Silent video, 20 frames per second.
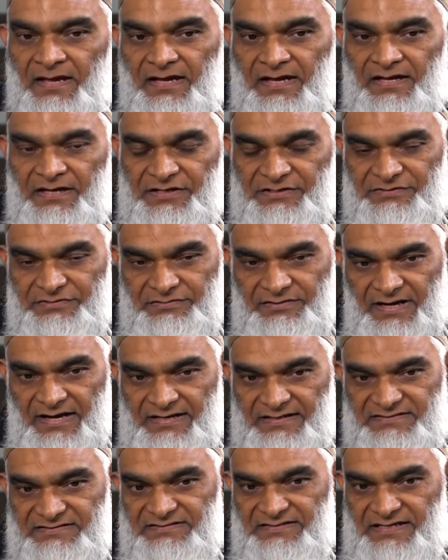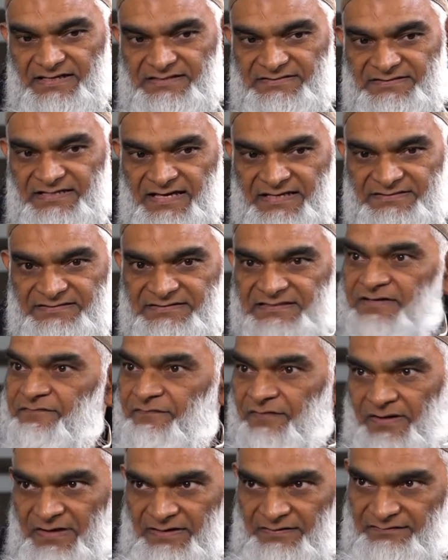uh, in the United States, has
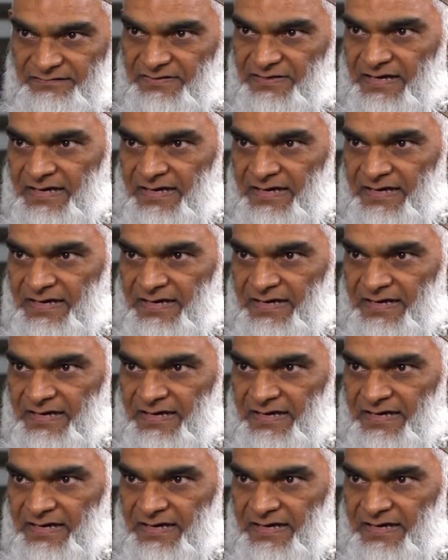evolved